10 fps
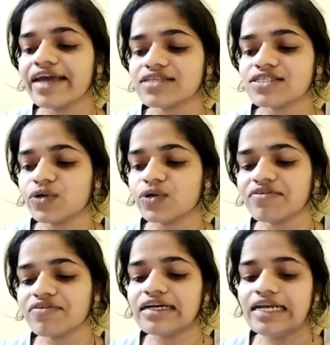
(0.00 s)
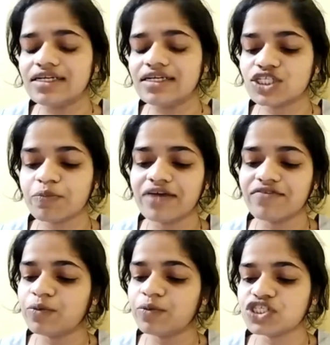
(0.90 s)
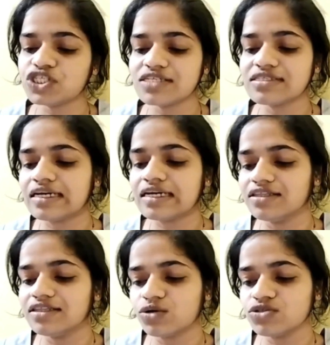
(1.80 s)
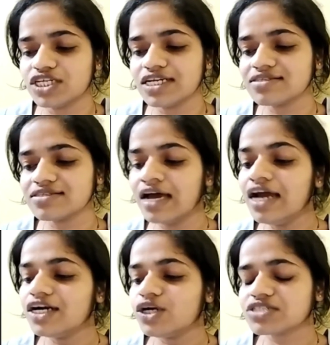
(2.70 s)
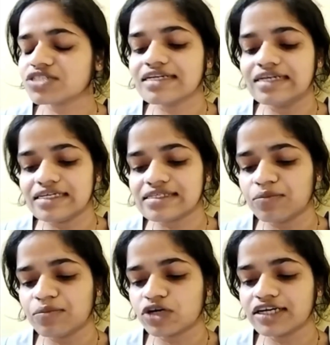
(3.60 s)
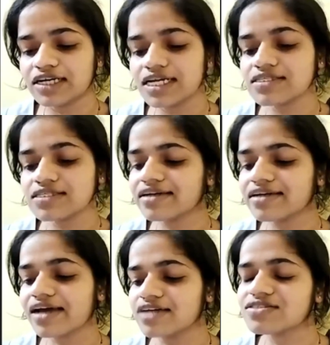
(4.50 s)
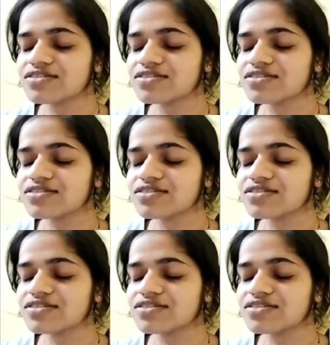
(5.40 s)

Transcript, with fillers: executive and leadership level positions at Atherogenics, Dr. Reddy's Laboratories, and Caris